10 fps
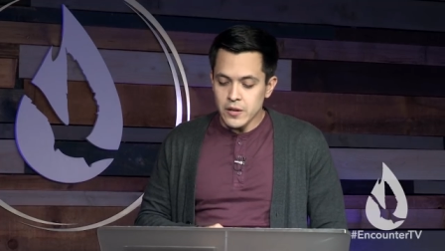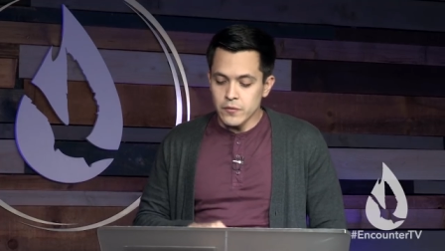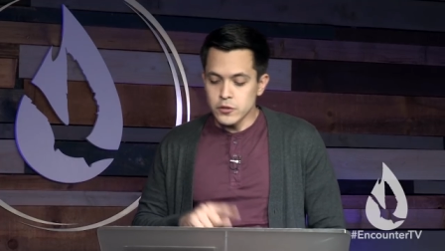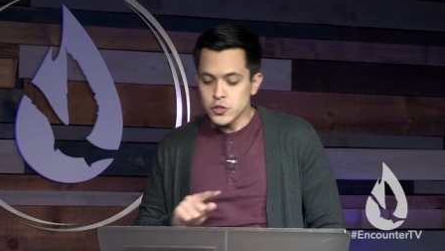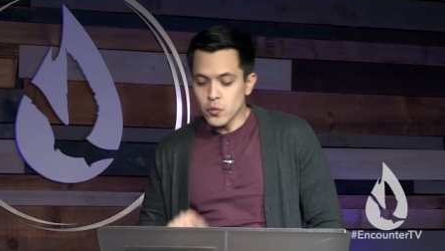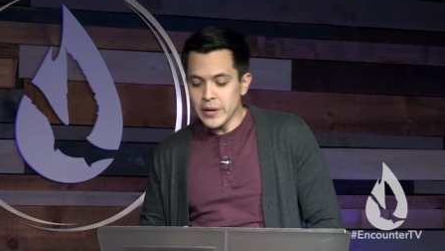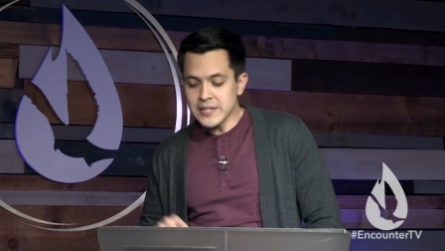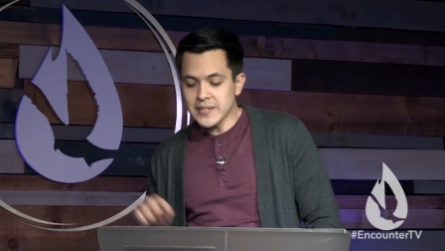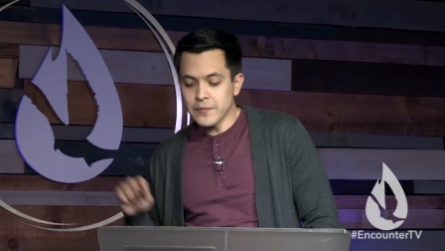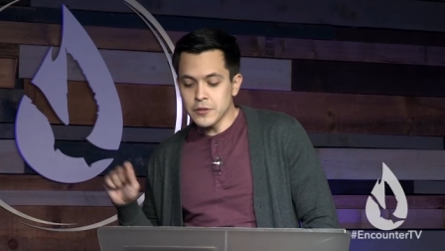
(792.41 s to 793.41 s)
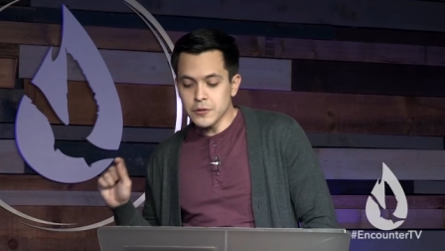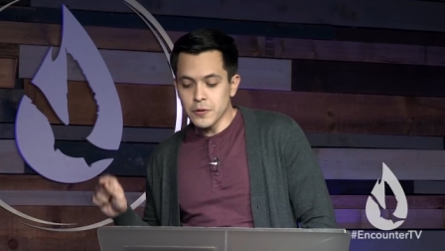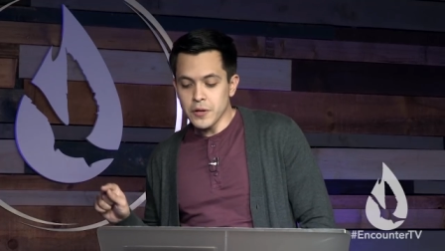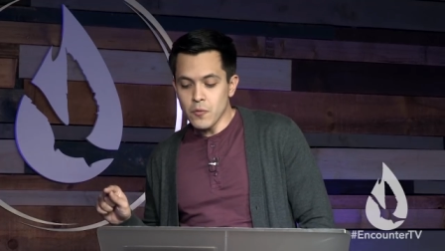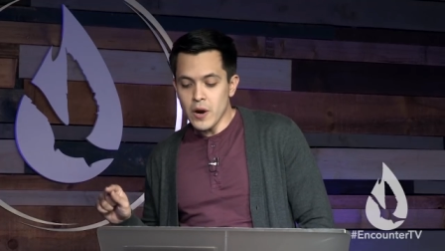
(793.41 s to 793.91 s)
verse 27 to
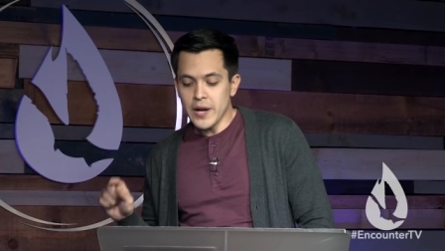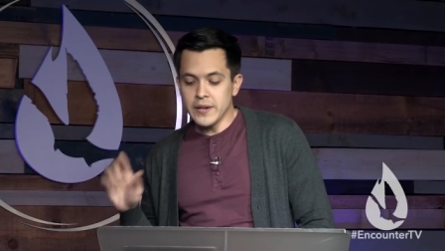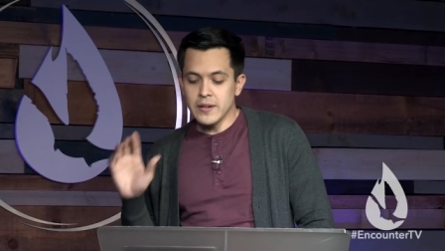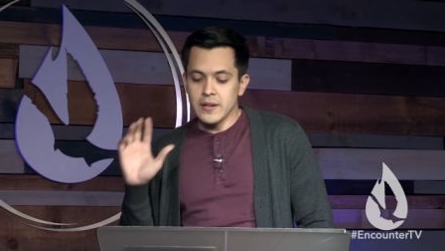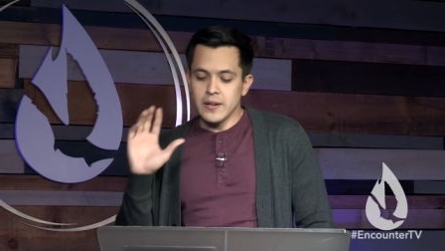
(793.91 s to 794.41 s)
31,